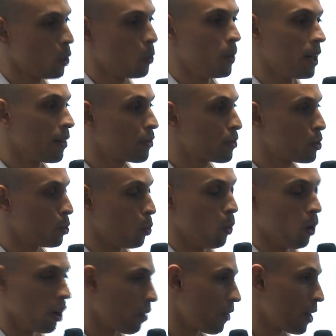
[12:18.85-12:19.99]
We have to
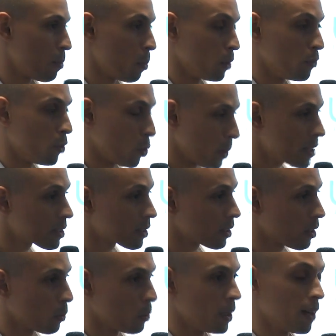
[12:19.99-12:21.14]
warn them about the risk.
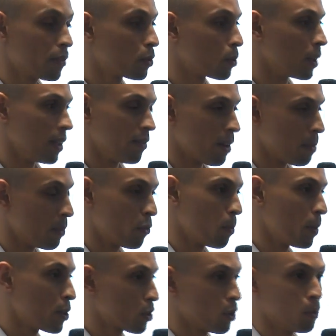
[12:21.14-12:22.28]
We have to give them
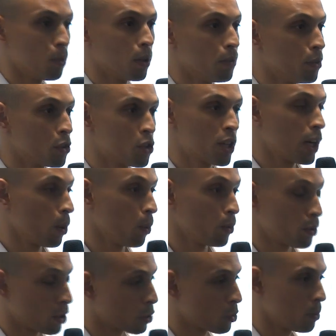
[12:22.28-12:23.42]
information about the
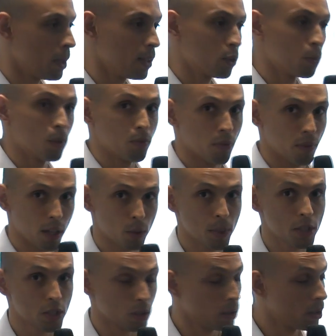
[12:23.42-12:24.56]
shareholder agreement, about the
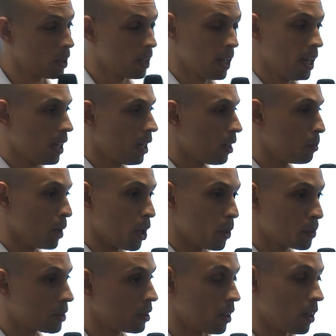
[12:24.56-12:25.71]
valuation,
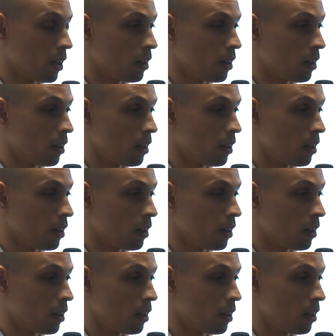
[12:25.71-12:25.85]
about